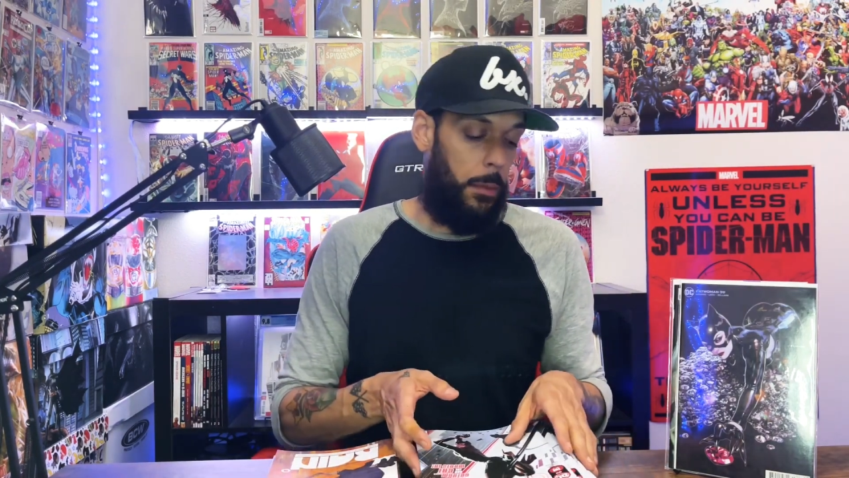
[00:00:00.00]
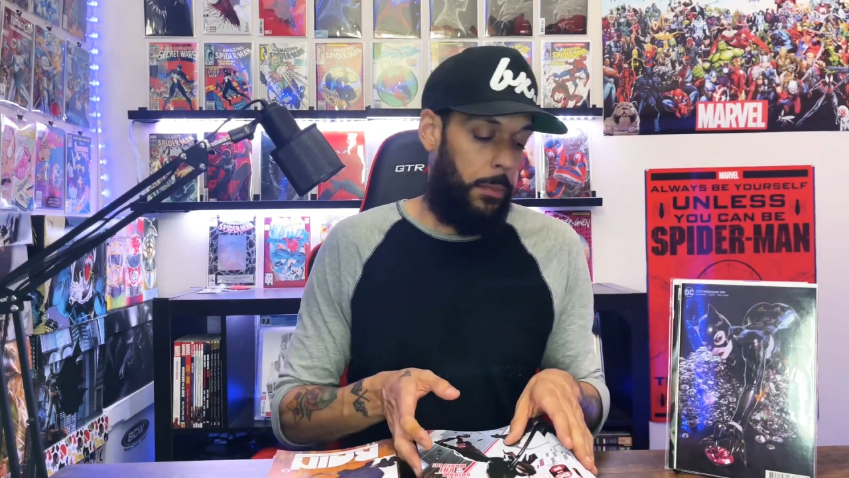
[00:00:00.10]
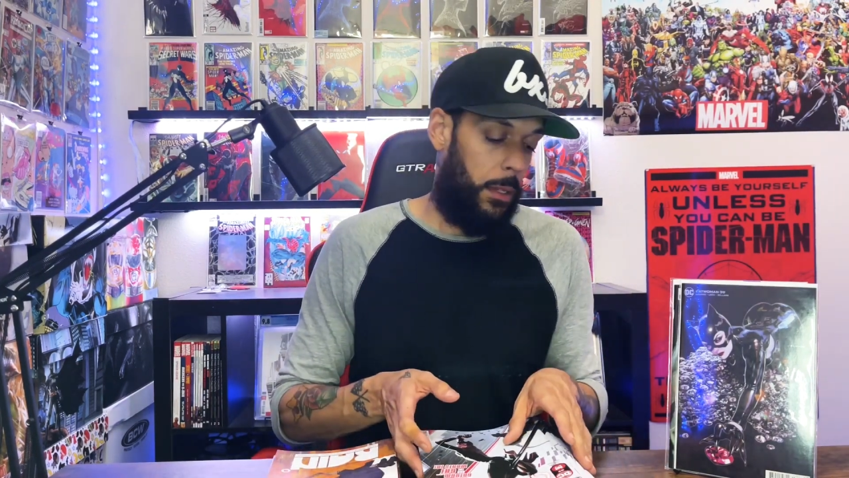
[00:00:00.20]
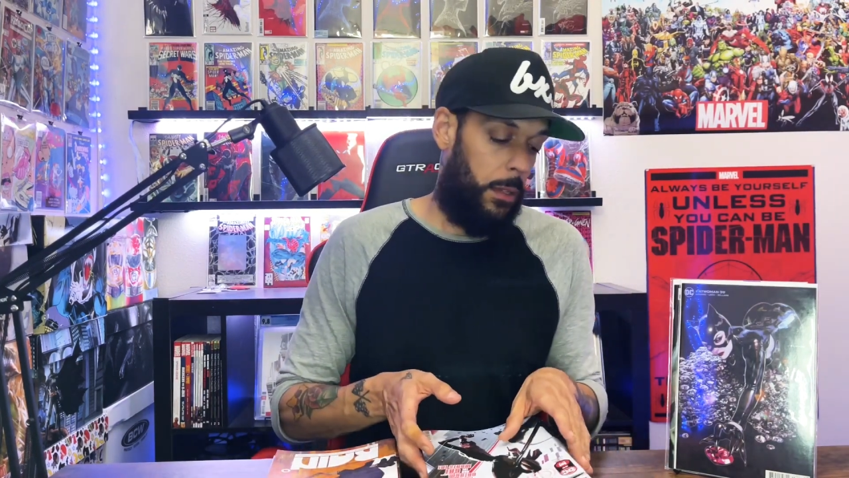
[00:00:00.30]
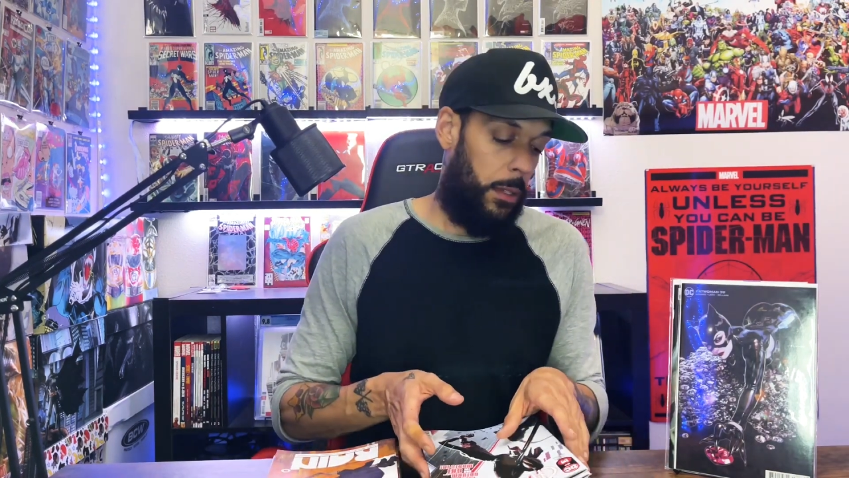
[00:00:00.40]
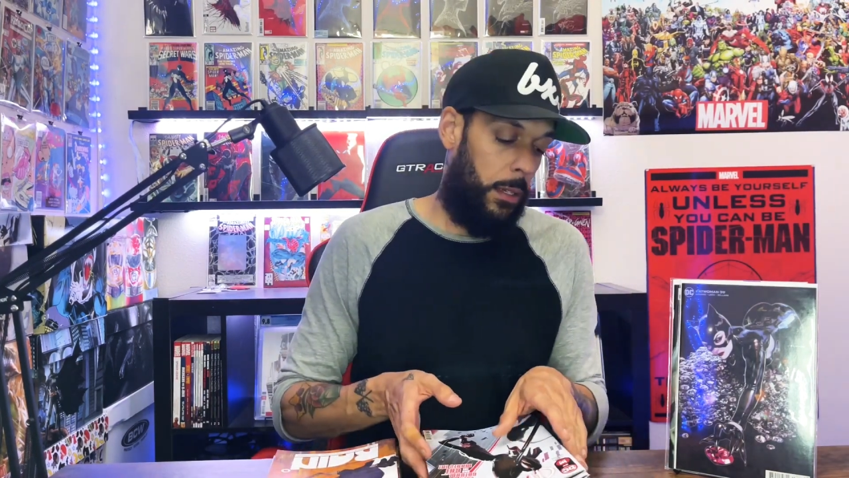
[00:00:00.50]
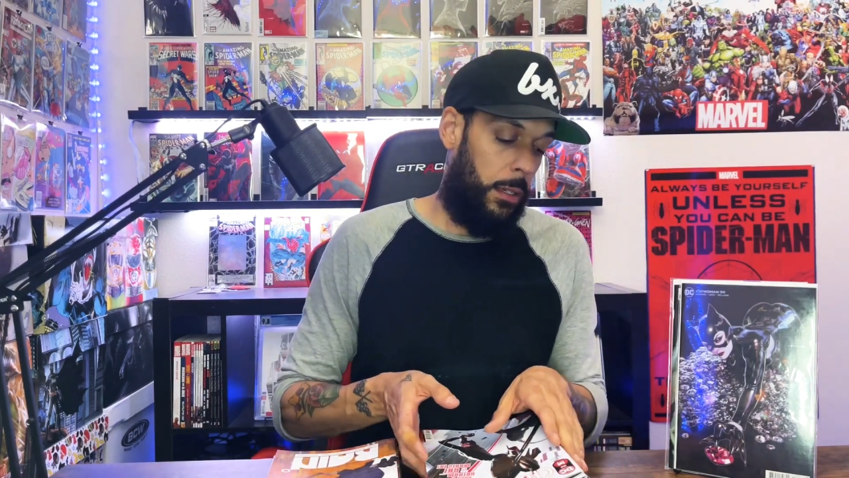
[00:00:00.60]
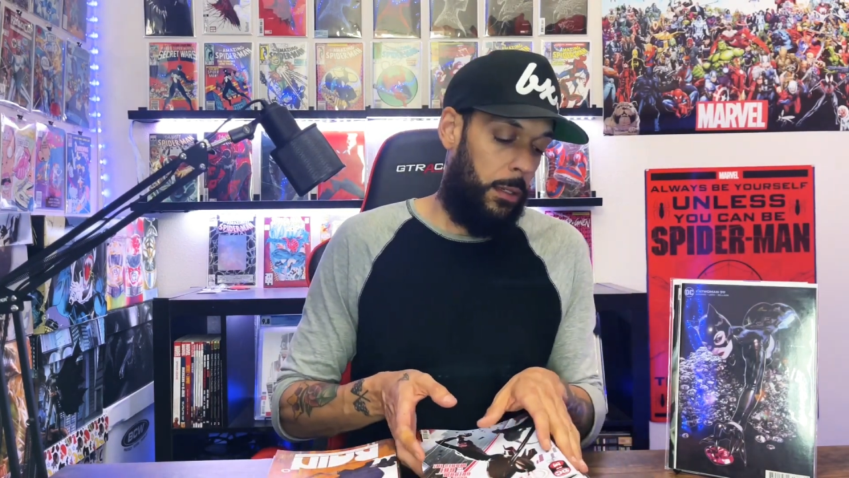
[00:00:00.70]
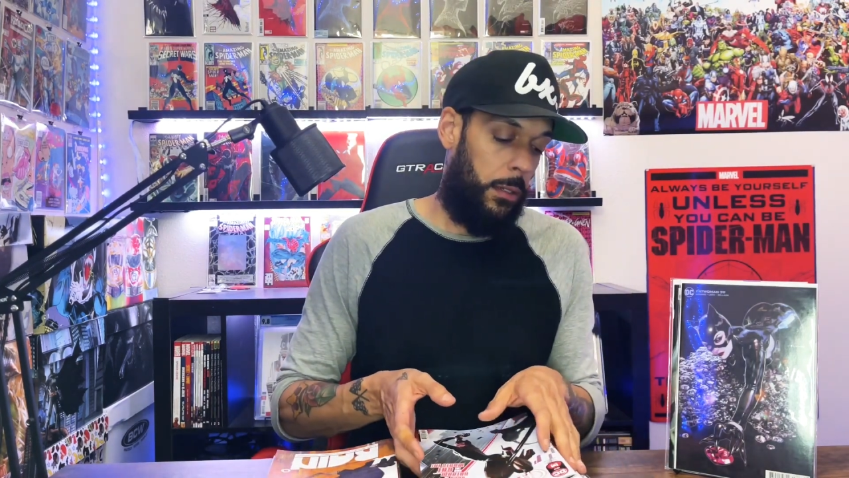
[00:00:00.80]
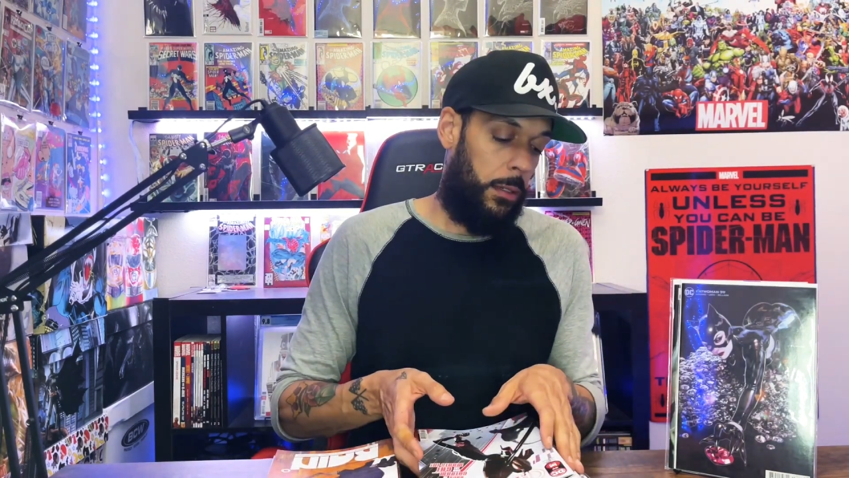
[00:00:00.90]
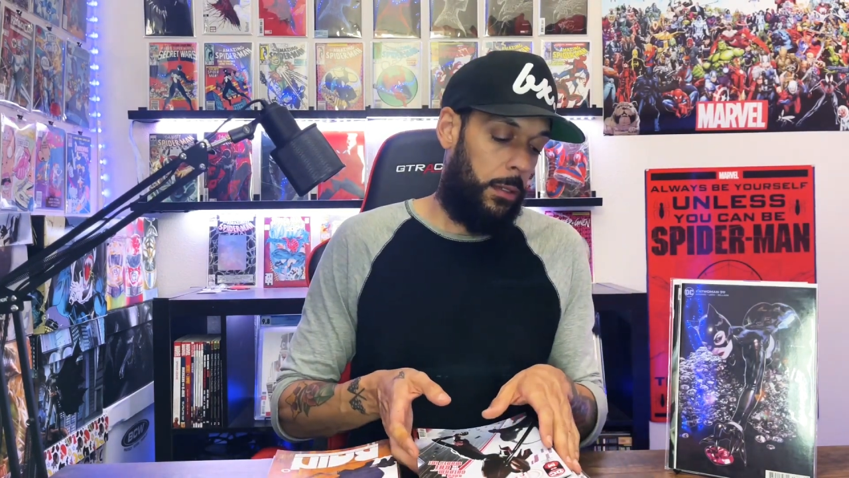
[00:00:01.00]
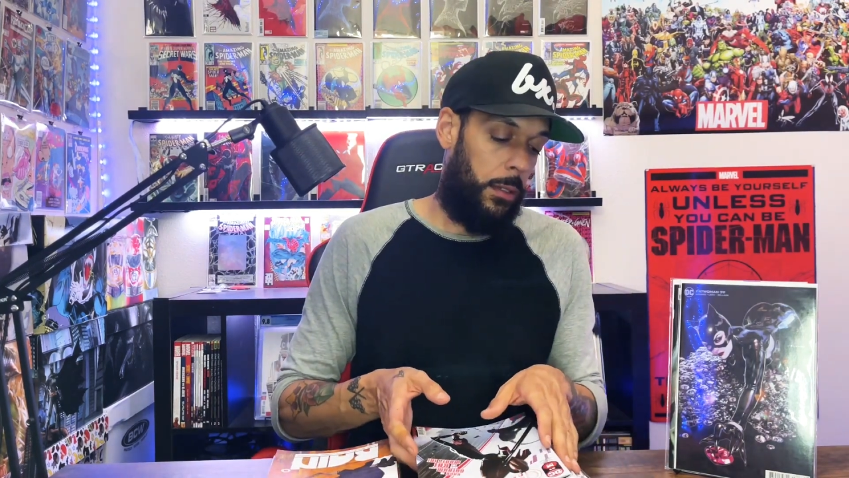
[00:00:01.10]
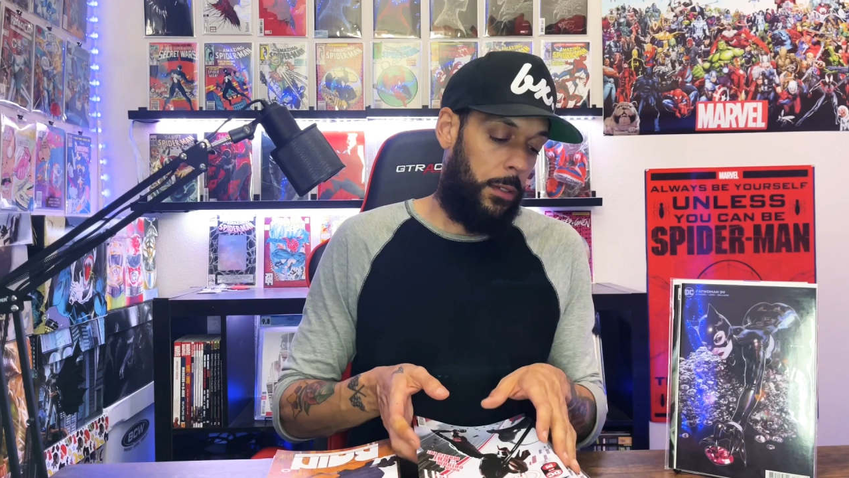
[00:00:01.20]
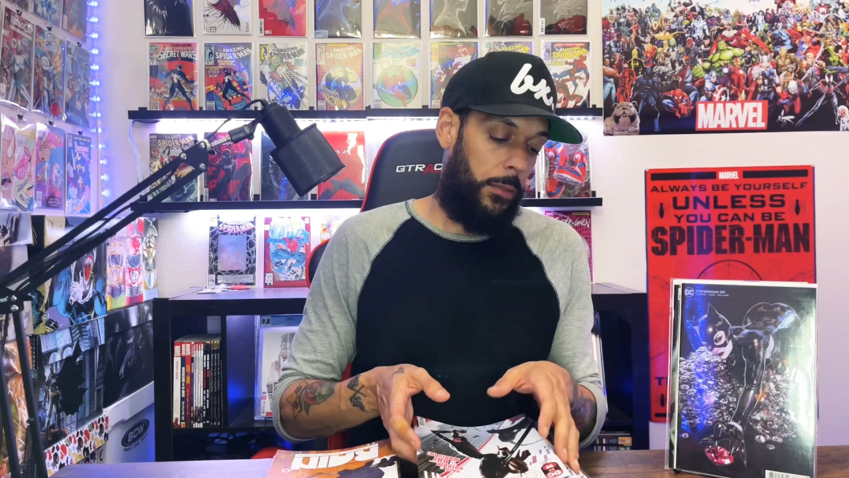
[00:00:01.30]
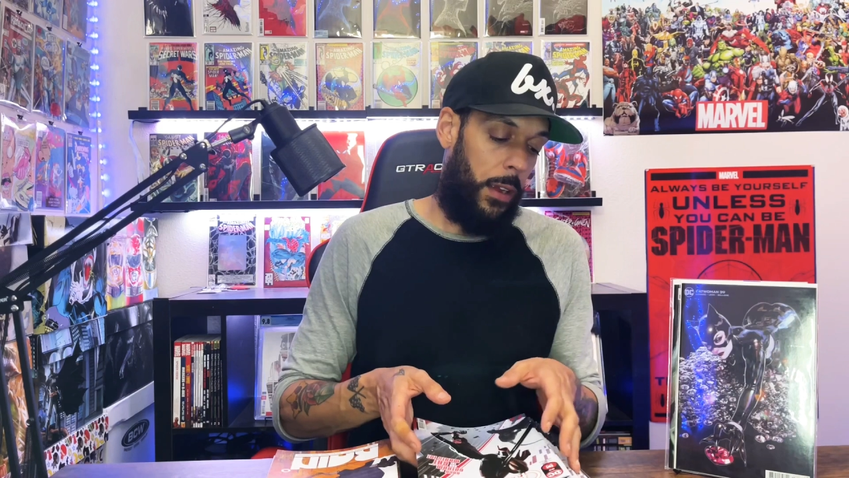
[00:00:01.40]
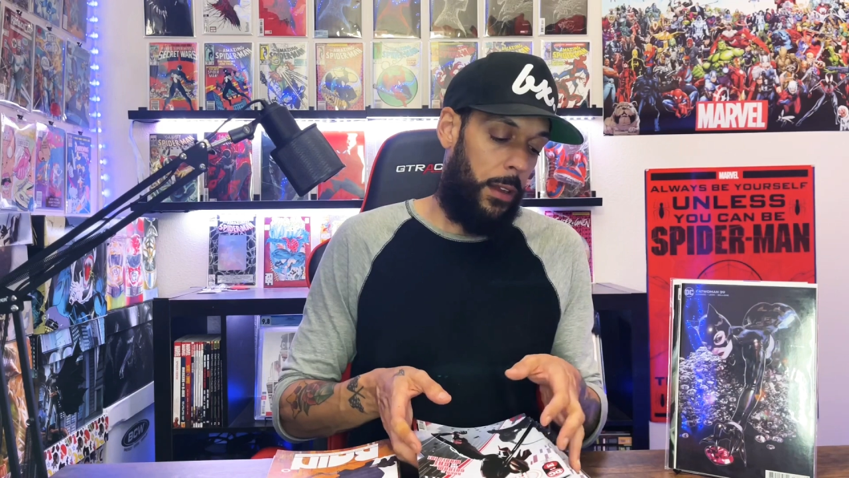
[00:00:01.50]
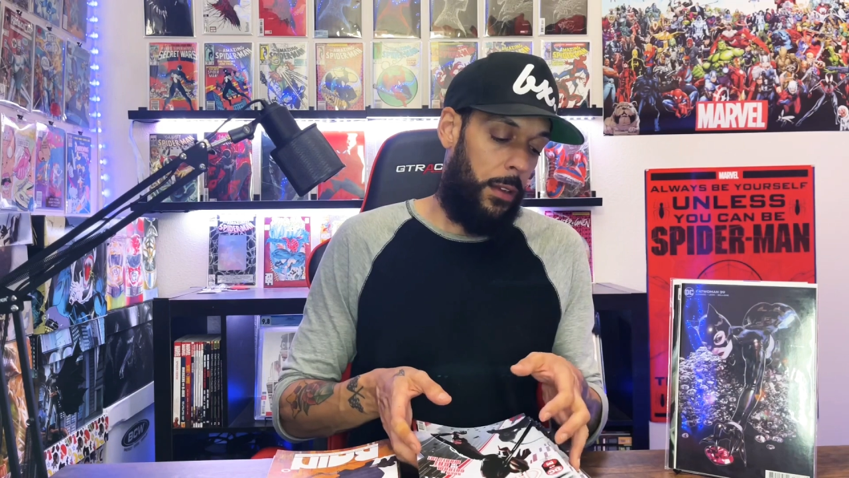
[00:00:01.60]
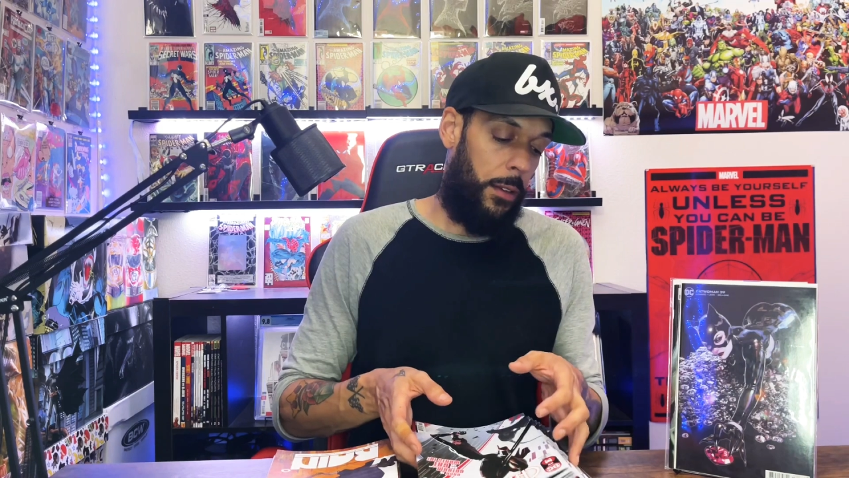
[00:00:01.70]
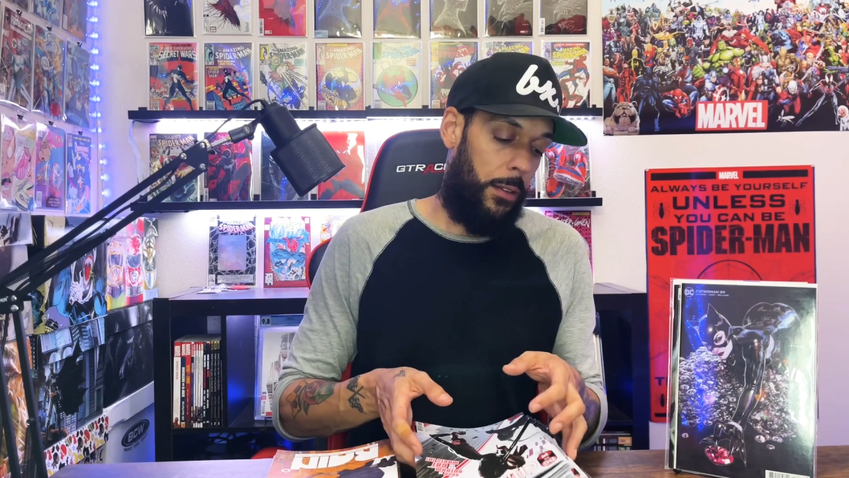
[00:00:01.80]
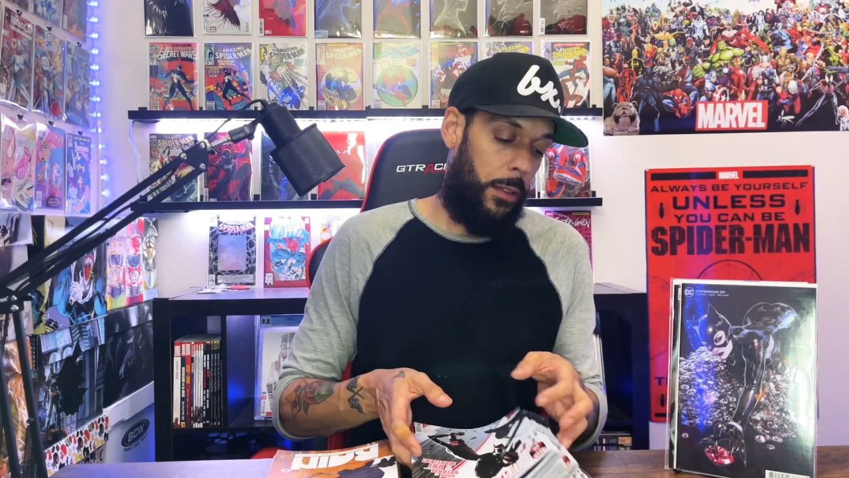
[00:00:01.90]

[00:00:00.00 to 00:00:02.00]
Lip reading: But this right here,